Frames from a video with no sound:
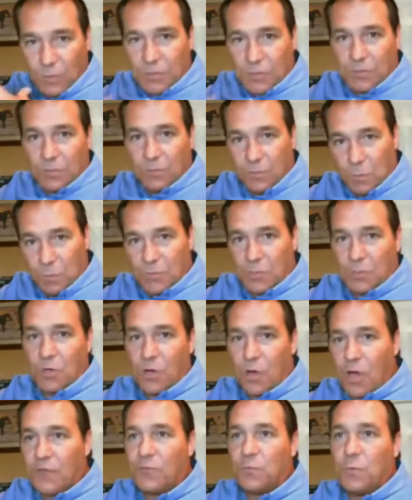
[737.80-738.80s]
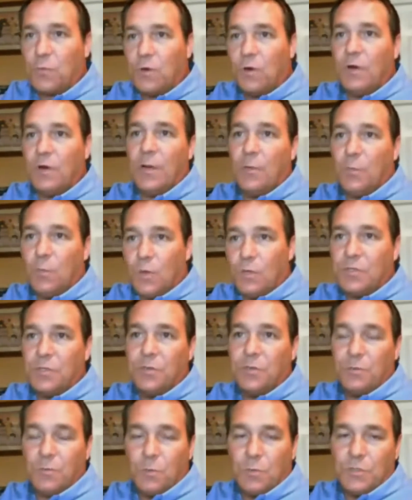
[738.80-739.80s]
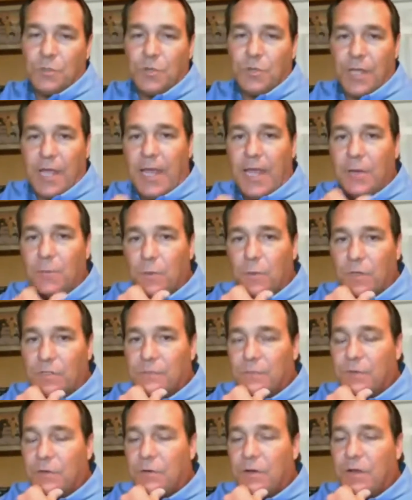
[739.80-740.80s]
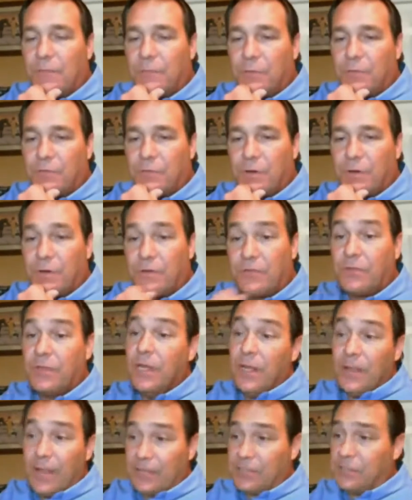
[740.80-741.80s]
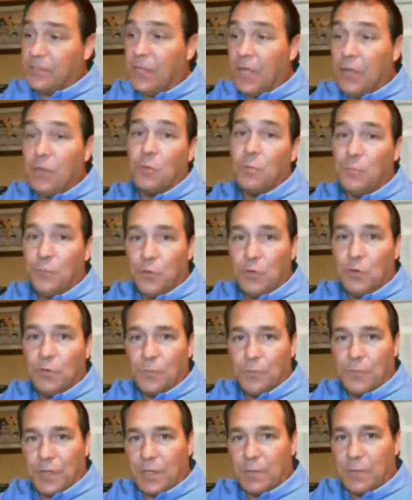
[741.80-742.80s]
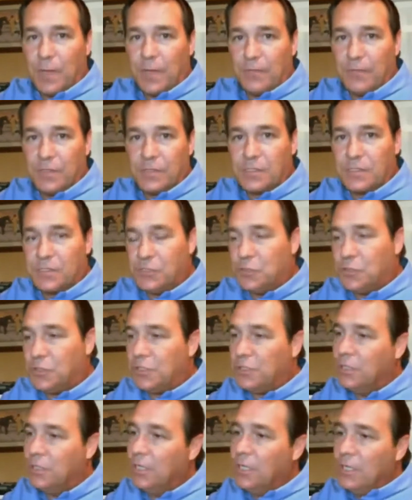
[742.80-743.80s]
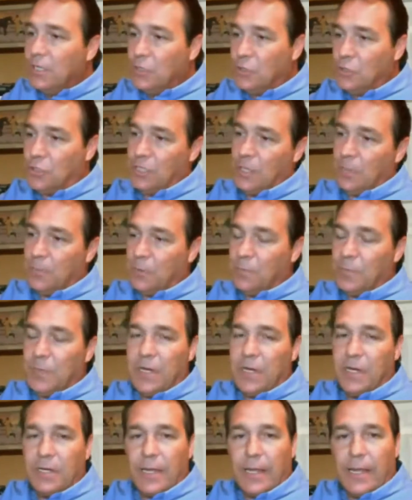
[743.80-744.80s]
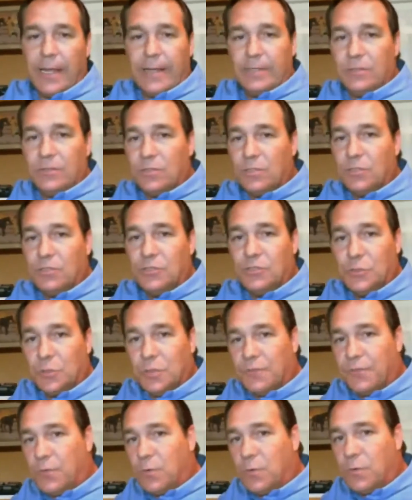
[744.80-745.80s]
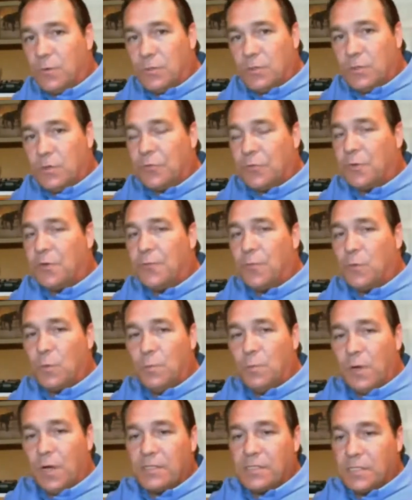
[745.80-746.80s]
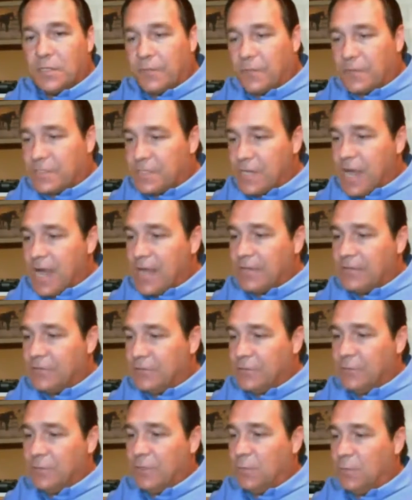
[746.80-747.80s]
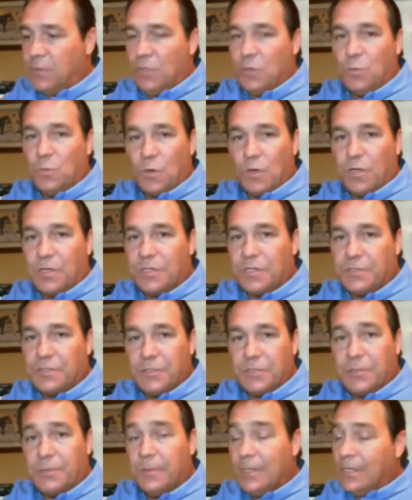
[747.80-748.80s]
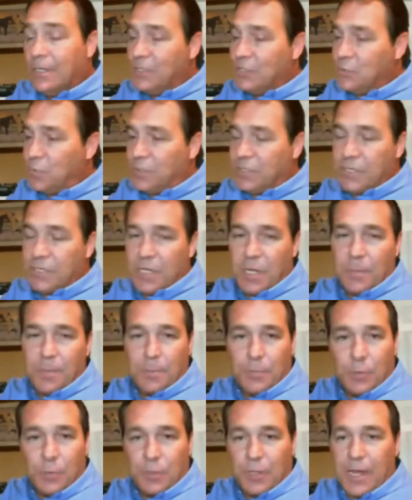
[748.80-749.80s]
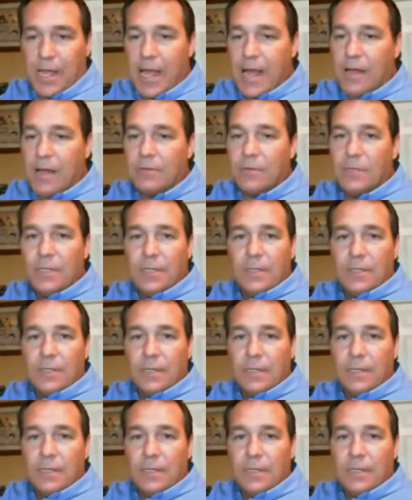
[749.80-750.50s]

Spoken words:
your costs were, and what your gain was for your efforts there. That's another beautiful thing about this, because you can implement it and do it for 3 or 4 months, and if it's not doing what you wanted it to, switch it up, pull it out.